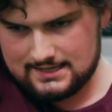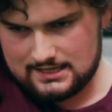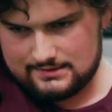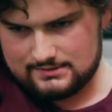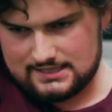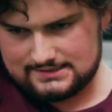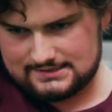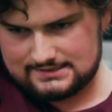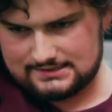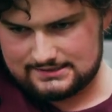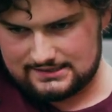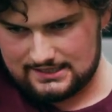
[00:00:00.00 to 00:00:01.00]
And because
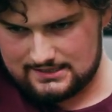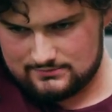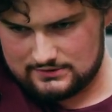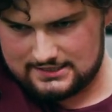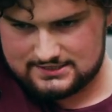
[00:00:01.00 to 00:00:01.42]
it's a cable